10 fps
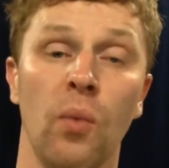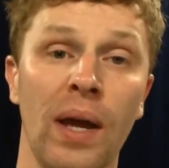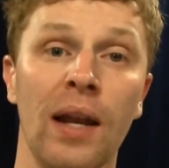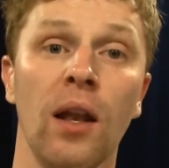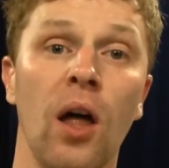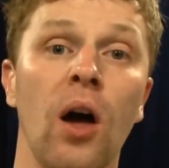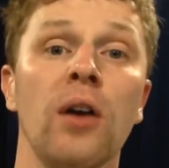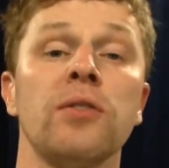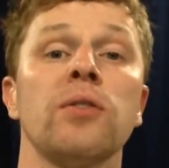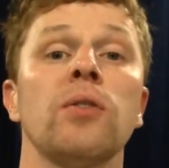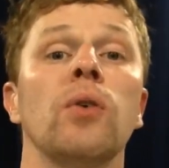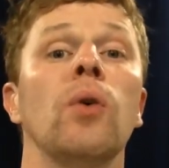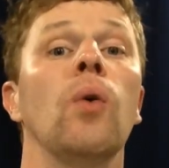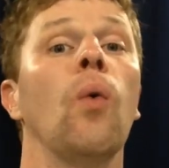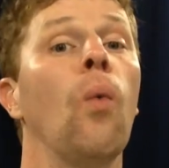win, loss,
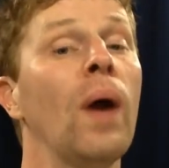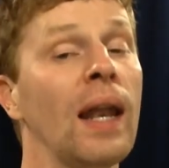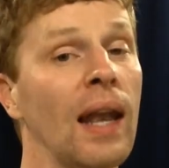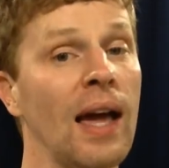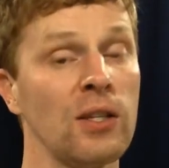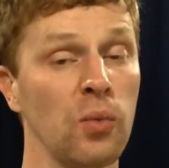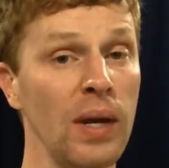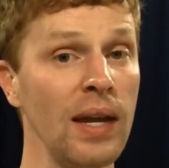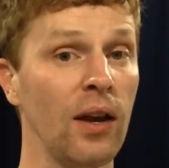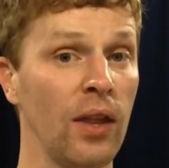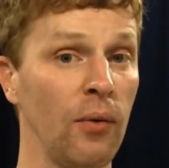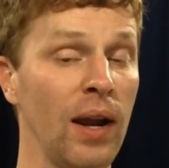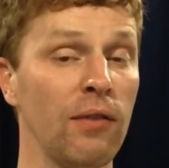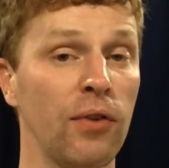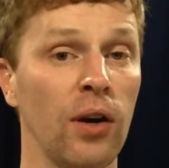win last week. Are they
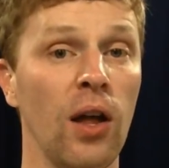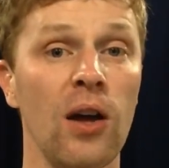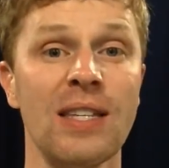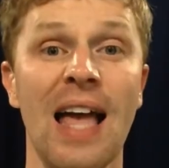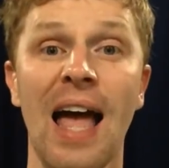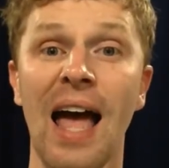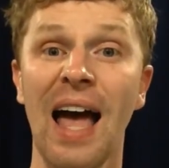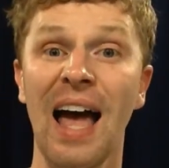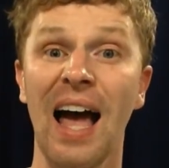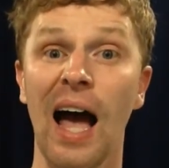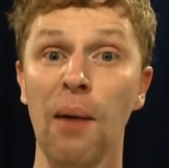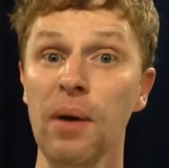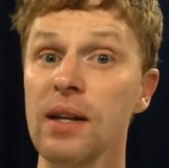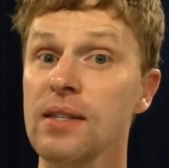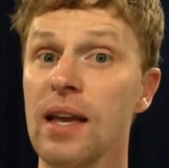ready for a loss? I'm
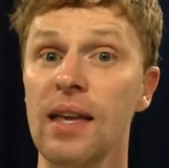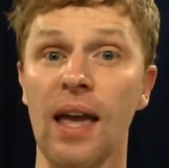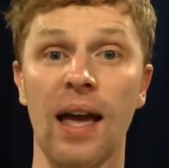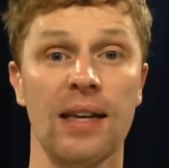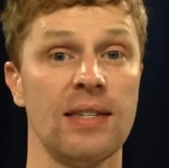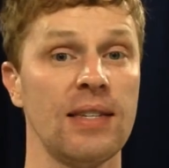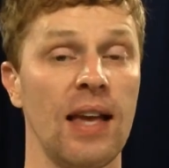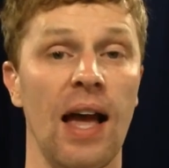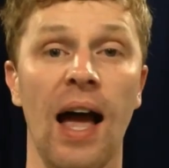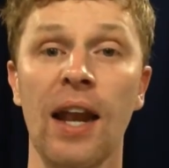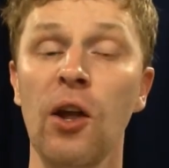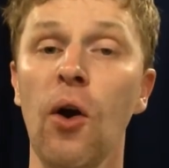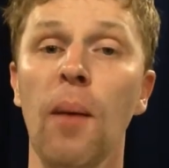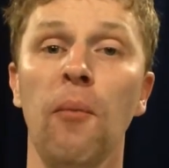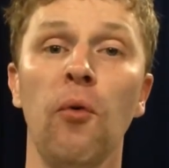going to say yes. I
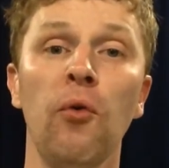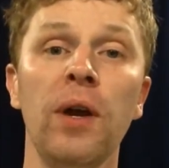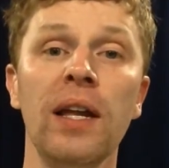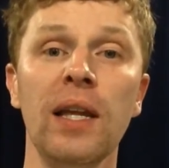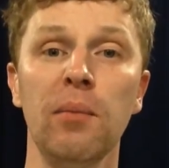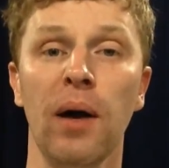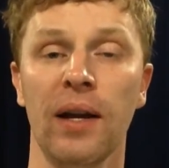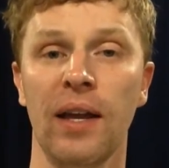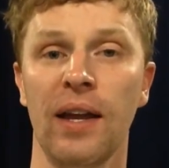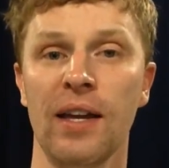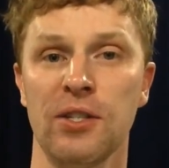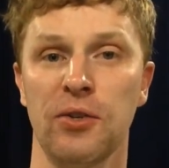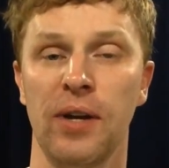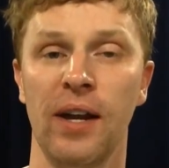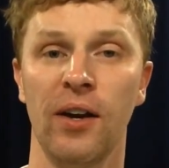know I'm really bucking
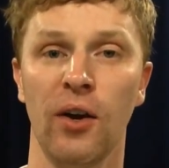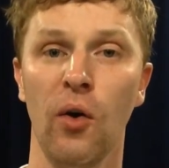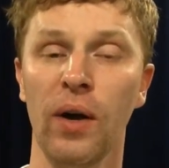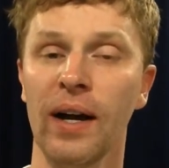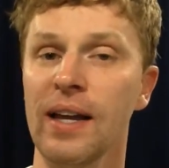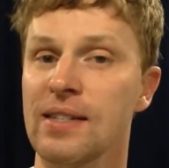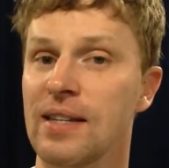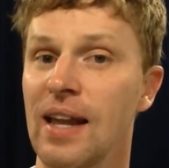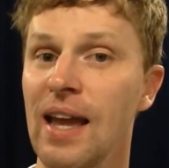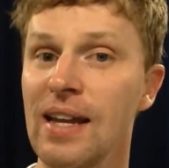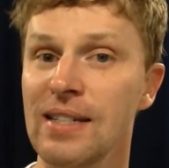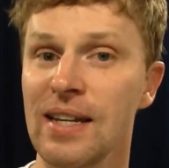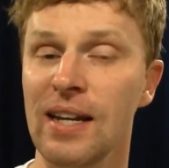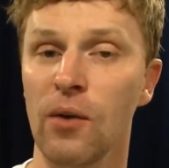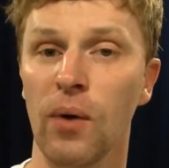history here, going against an
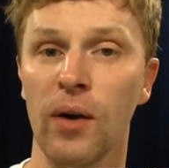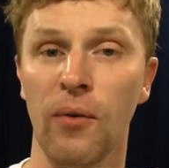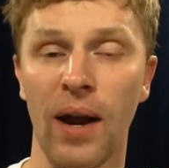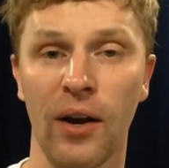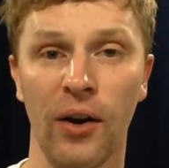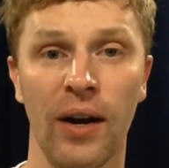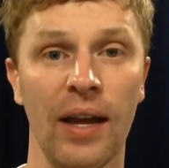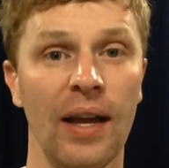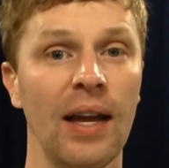18-1 record.